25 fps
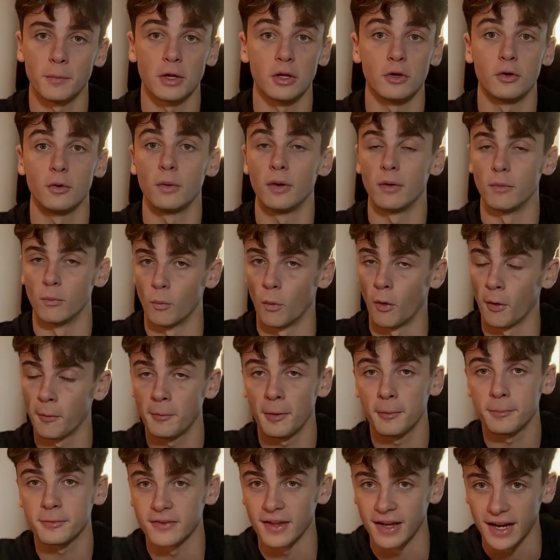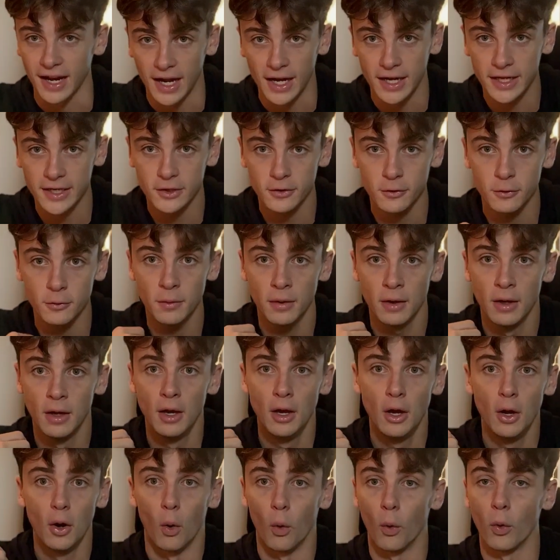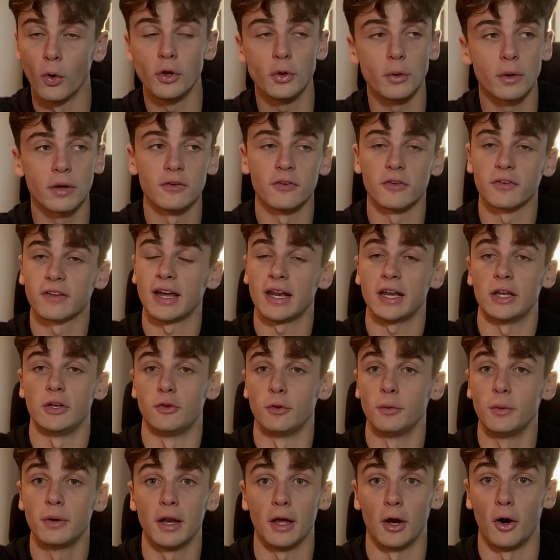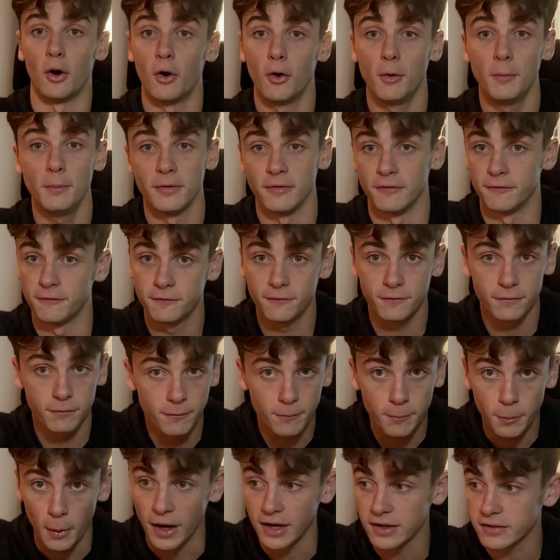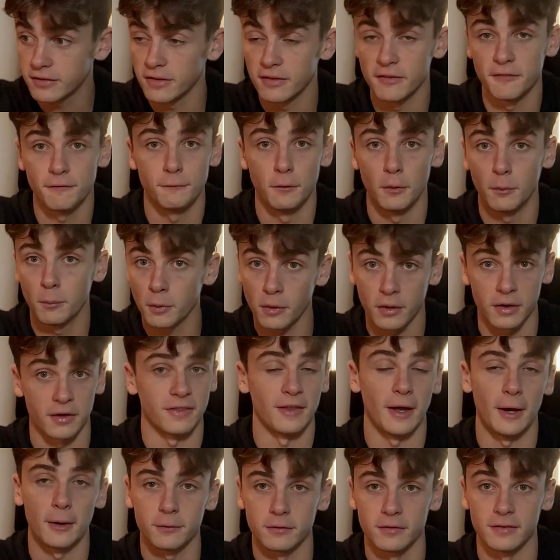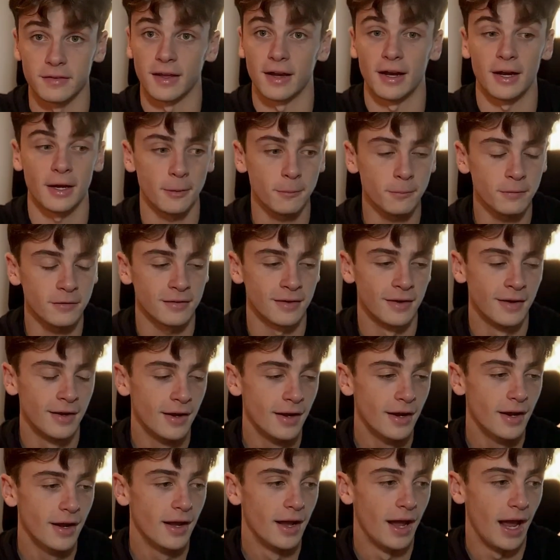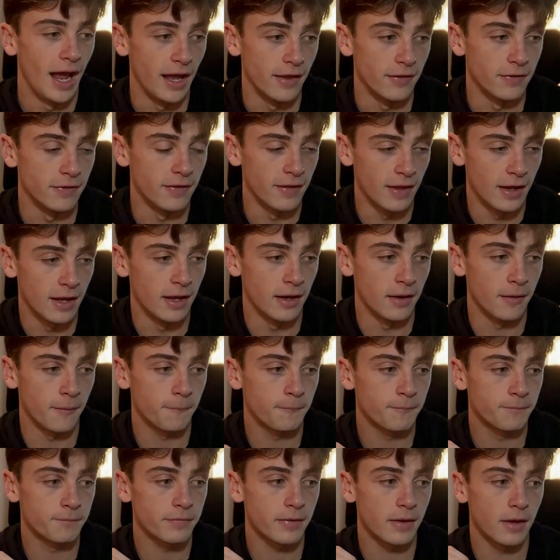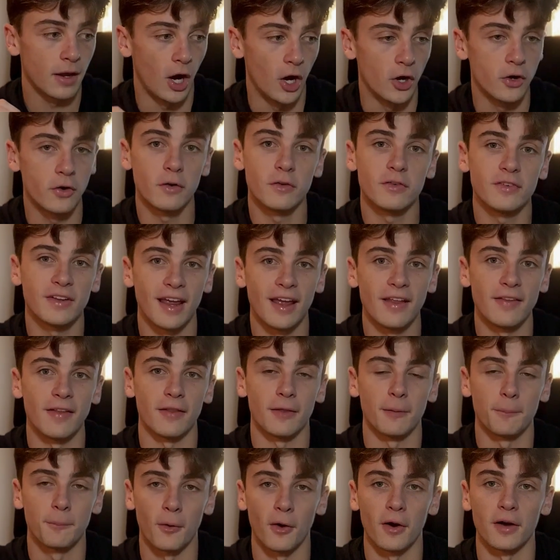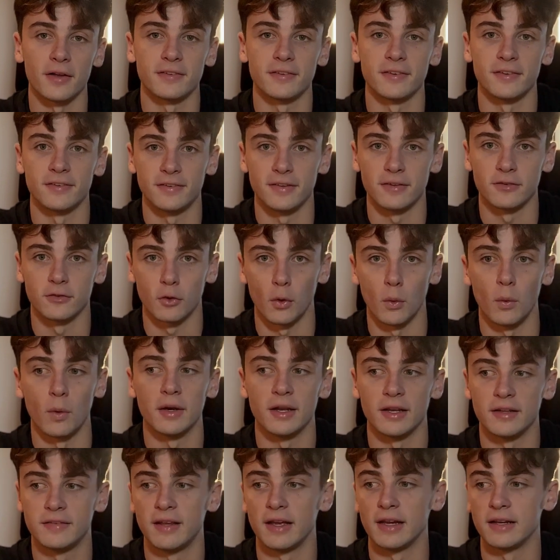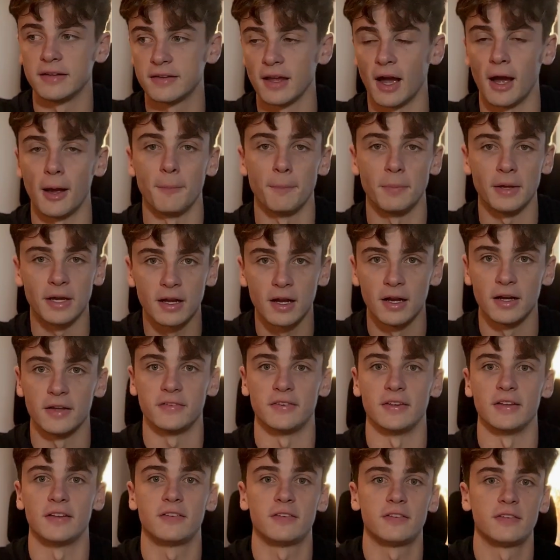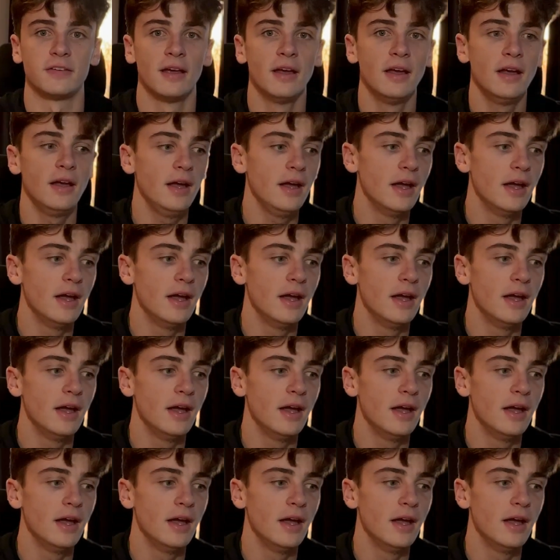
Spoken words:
You can do it in warm-ups like I do, or you can just kind of do it at home of practicing the footwork 1,000 times, and then understand that the process is going to take time, because it's